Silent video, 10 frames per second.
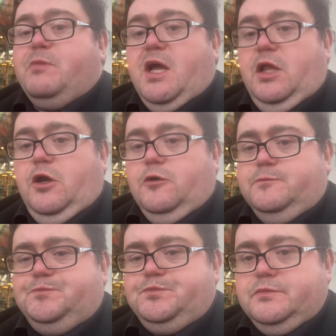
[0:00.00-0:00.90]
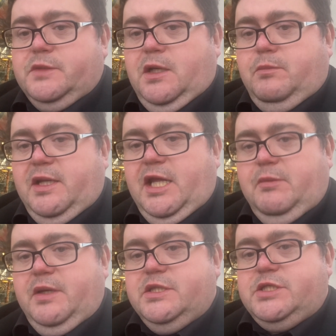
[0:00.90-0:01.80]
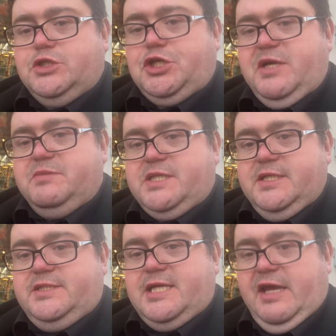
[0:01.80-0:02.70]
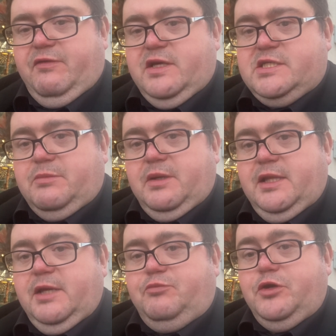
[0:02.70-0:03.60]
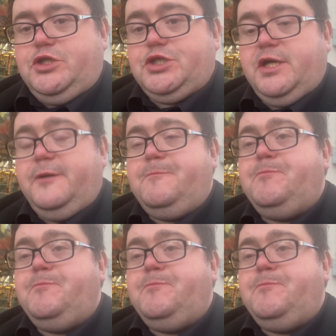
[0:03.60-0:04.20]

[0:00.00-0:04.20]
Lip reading: Hello, my name is James Davies. I'm a lay preacher,